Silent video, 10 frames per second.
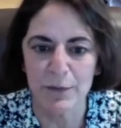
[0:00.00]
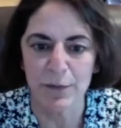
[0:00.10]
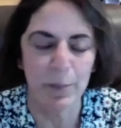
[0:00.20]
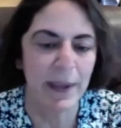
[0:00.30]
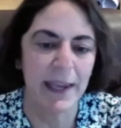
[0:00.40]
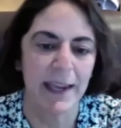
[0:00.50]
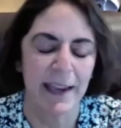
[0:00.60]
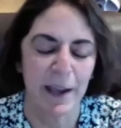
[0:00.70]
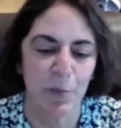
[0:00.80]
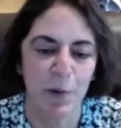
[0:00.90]
for
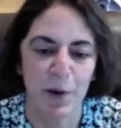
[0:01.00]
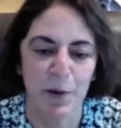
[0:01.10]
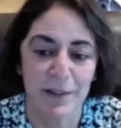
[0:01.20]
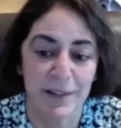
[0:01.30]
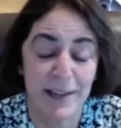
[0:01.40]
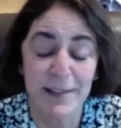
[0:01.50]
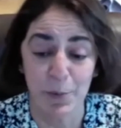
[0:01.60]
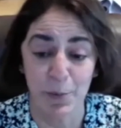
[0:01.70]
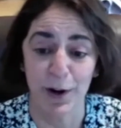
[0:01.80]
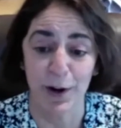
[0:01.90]
me and what
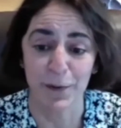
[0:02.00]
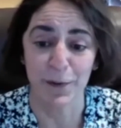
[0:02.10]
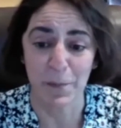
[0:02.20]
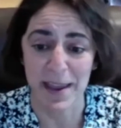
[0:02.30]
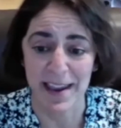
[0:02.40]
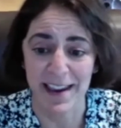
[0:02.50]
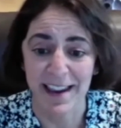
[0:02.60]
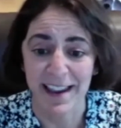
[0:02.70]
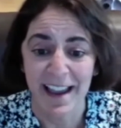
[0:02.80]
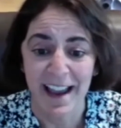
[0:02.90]
doesn't work for
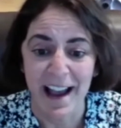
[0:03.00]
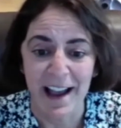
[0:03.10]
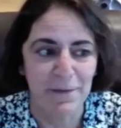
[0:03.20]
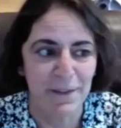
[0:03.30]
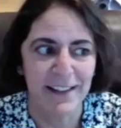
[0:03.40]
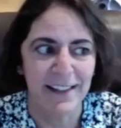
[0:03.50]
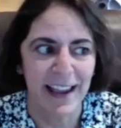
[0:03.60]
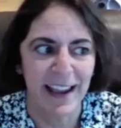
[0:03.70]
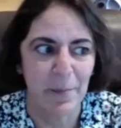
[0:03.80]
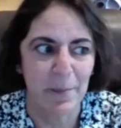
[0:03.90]
me. I feel
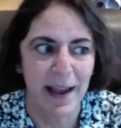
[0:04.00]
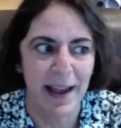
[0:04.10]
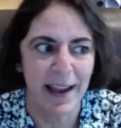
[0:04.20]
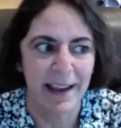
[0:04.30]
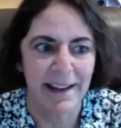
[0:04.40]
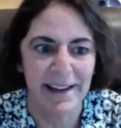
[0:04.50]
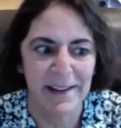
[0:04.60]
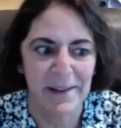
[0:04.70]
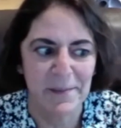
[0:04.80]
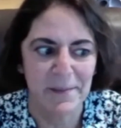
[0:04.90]
like
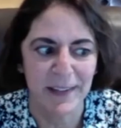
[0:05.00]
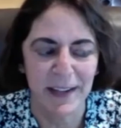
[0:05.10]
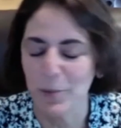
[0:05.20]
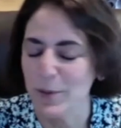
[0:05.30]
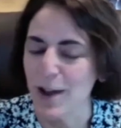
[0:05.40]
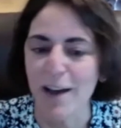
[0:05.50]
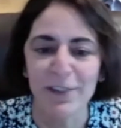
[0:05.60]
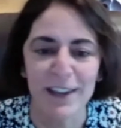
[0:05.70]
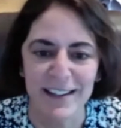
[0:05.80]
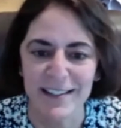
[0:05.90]
it was
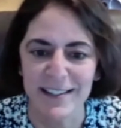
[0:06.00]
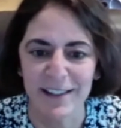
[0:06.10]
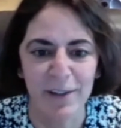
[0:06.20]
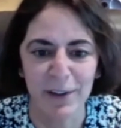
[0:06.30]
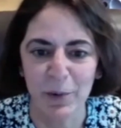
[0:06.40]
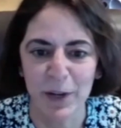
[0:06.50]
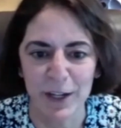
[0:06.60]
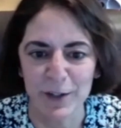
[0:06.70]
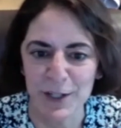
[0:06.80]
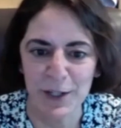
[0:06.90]
obvious loving what
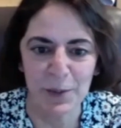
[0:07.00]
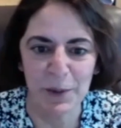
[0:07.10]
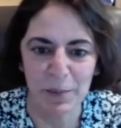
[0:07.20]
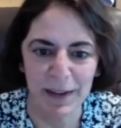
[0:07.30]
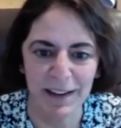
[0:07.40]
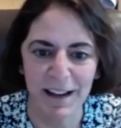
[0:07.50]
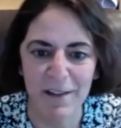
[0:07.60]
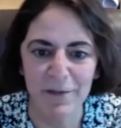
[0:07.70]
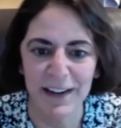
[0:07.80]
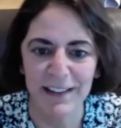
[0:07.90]
you do and being
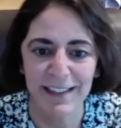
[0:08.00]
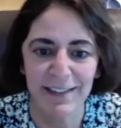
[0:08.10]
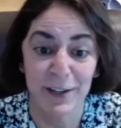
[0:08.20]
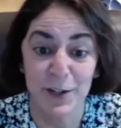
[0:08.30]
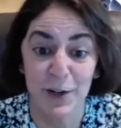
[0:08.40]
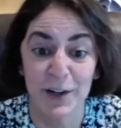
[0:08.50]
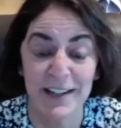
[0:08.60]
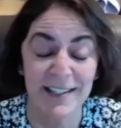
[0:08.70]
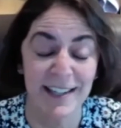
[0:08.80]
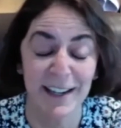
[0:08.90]
confident, then the
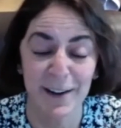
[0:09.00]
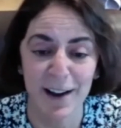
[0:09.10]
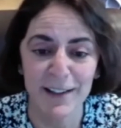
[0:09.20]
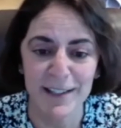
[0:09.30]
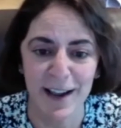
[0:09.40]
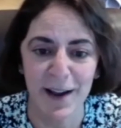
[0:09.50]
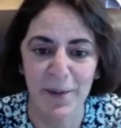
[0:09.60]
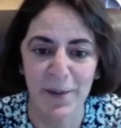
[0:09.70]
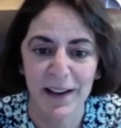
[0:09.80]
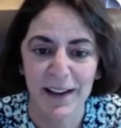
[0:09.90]
attorneys see it
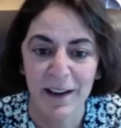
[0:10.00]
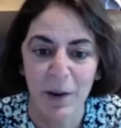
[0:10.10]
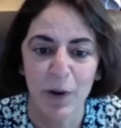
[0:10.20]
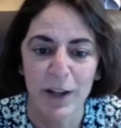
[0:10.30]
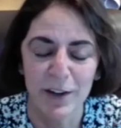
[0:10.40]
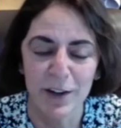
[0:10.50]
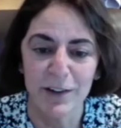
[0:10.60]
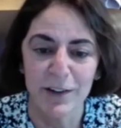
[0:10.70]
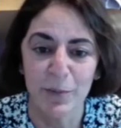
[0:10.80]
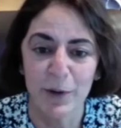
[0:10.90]
also. When
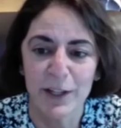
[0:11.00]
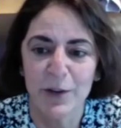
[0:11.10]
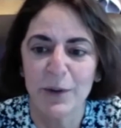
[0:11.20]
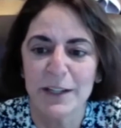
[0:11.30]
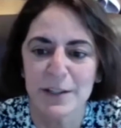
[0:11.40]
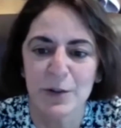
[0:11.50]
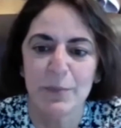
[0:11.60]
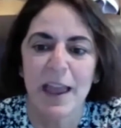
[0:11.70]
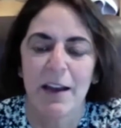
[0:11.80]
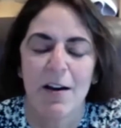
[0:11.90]
you
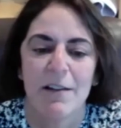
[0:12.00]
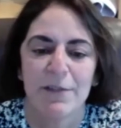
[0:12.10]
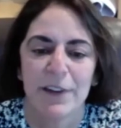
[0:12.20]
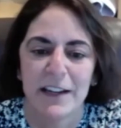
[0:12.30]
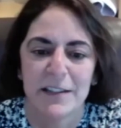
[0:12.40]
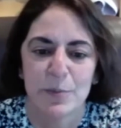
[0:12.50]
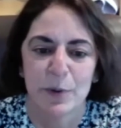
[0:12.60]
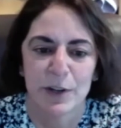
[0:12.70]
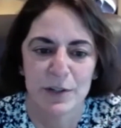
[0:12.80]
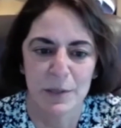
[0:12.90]
exude that confidence,
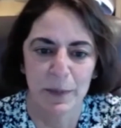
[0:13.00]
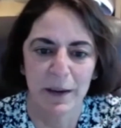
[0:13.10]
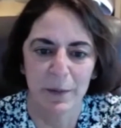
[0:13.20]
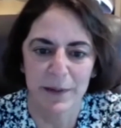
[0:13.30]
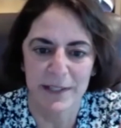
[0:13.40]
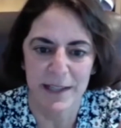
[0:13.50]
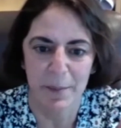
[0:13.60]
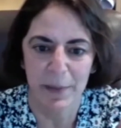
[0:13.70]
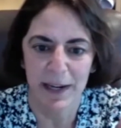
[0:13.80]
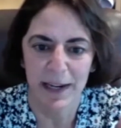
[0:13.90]
when you're speaking with
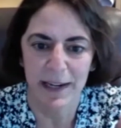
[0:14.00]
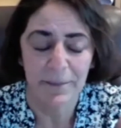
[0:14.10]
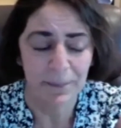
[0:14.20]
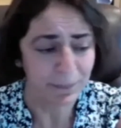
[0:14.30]
somebody,